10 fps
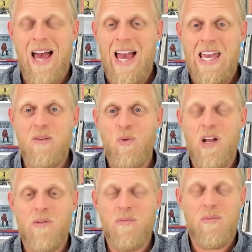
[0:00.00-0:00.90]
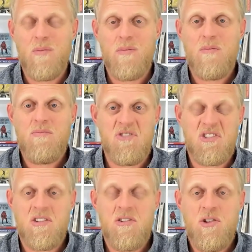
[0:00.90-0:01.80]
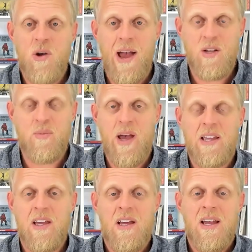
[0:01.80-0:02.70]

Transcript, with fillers: A, whatever, just a new hatchback,